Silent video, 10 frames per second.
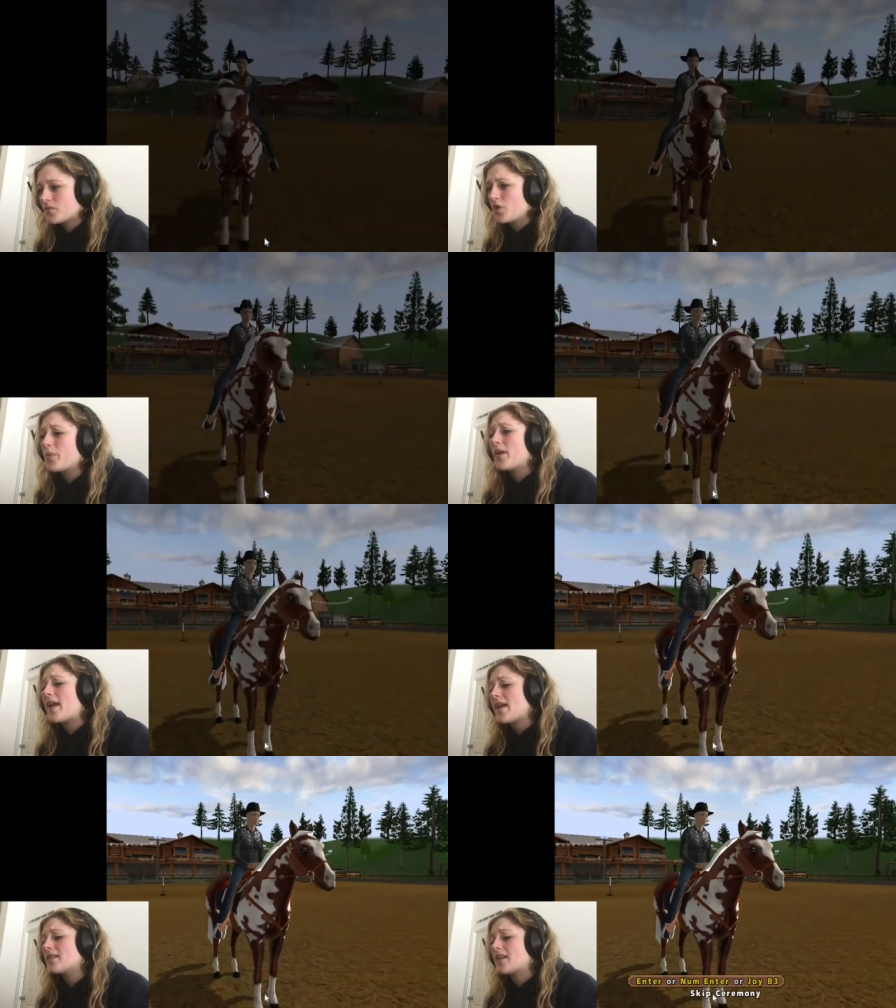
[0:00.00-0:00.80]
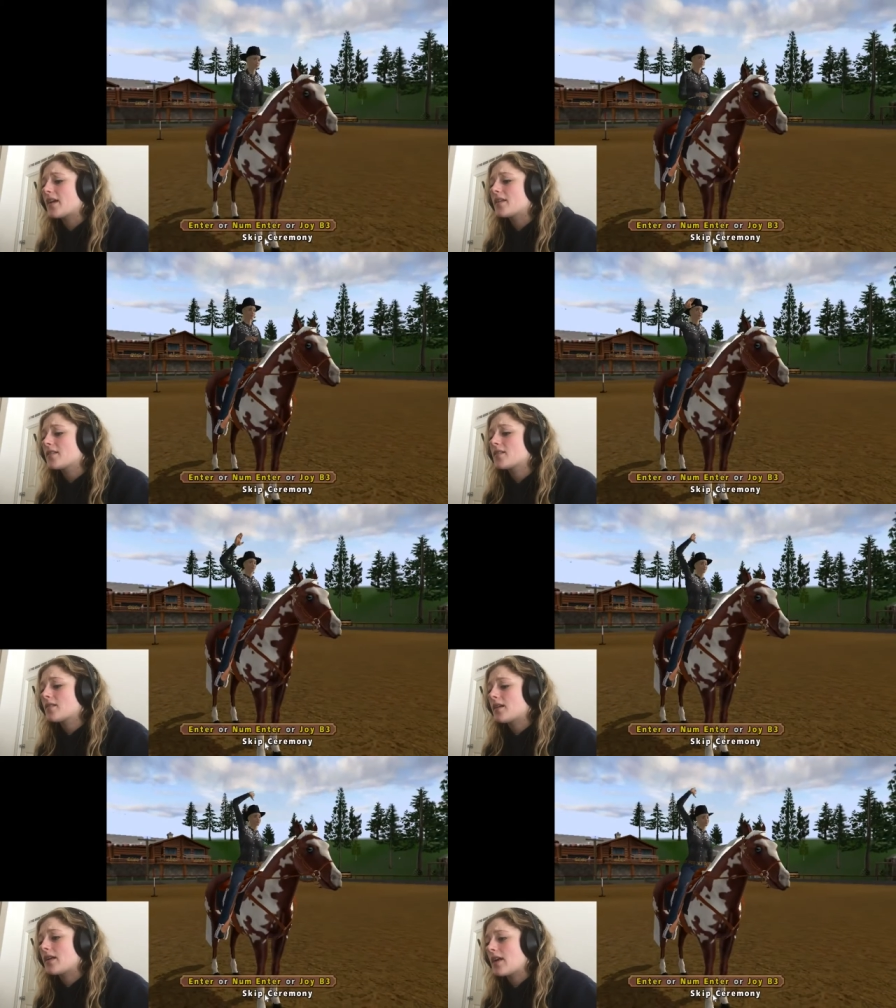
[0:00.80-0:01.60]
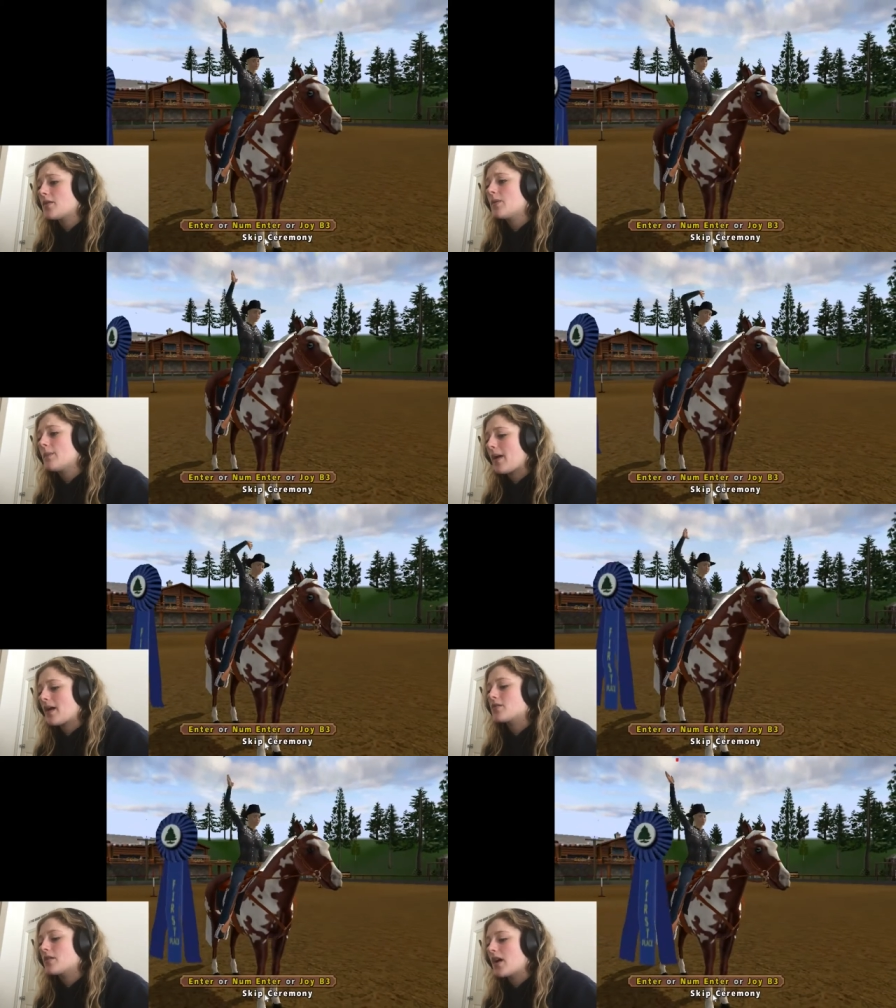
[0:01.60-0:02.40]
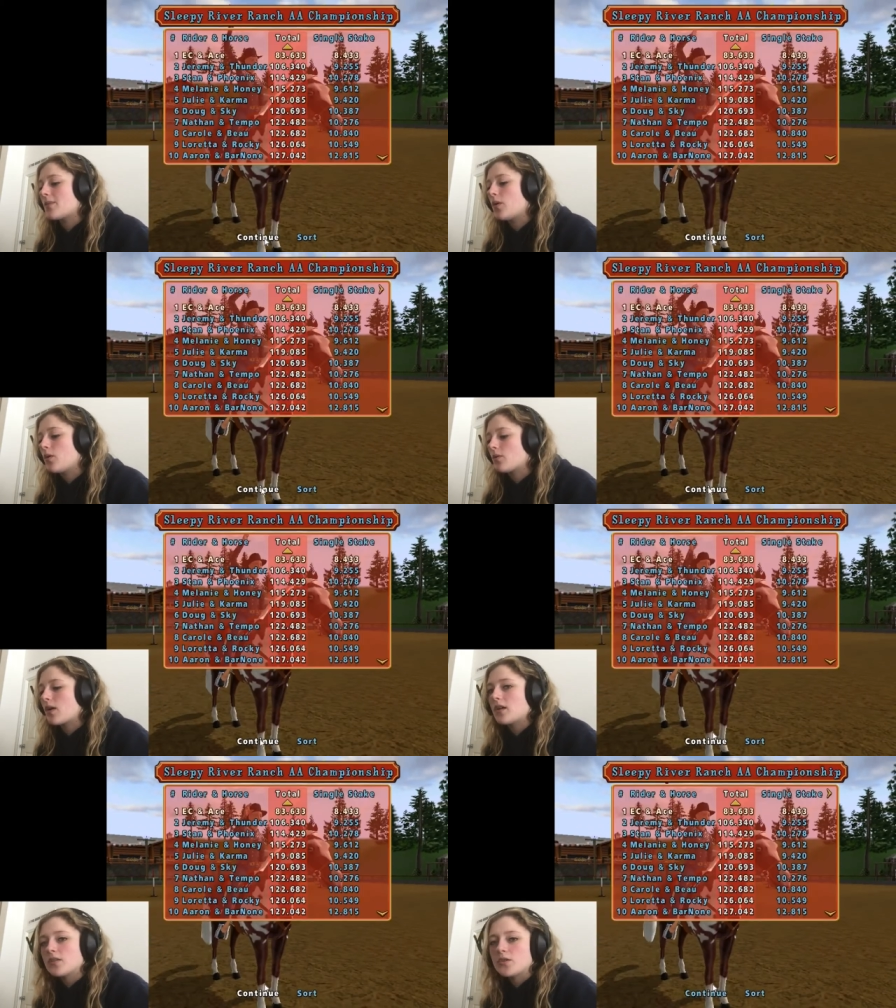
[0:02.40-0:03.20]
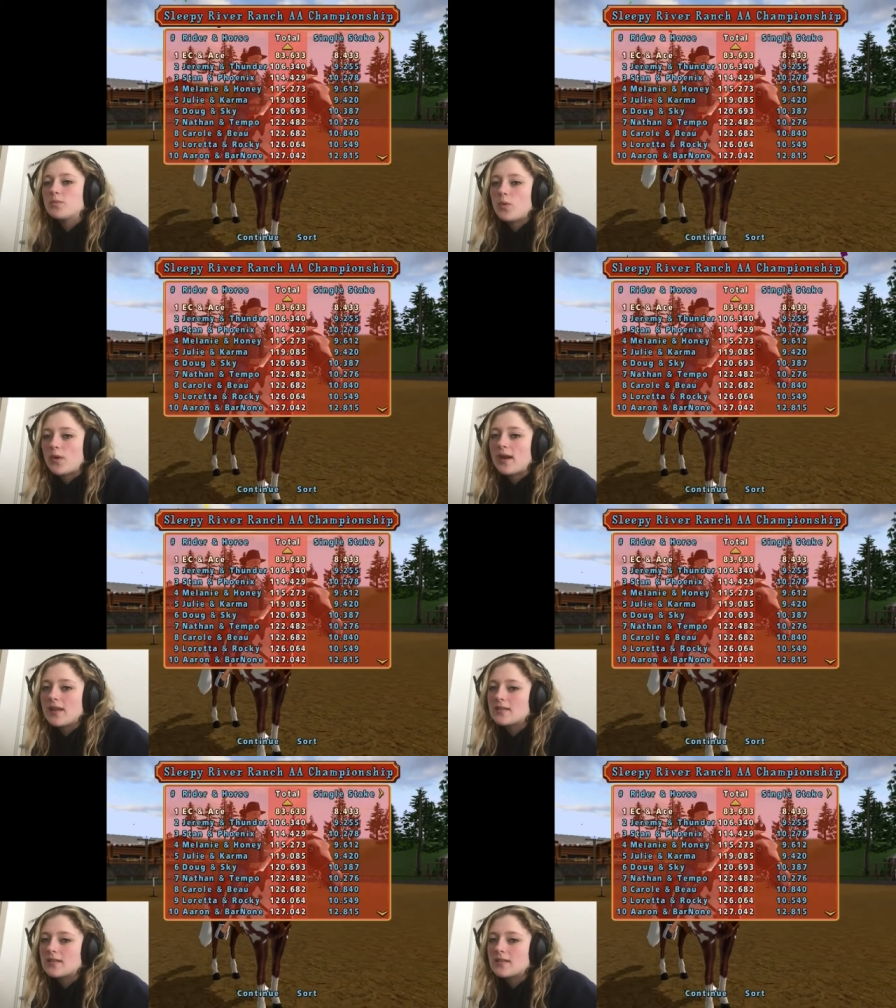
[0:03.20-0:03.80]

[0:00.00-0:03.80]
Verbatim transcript: two point eight seconds. Like, can you imagine on a pole run, two point